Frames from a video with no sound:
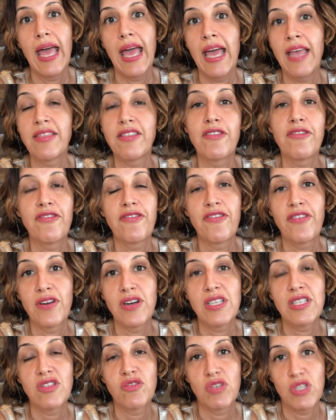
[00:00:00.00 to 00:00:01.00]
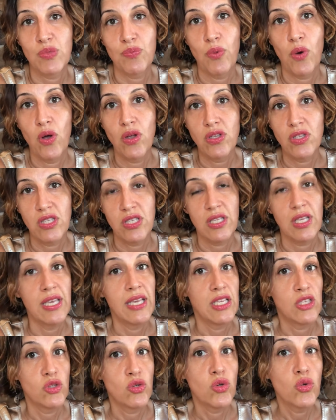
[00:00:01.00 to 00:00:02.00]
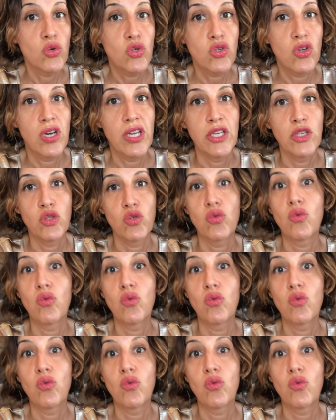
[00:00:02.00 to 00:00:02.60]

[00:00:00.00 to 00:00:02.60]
And the first response is usually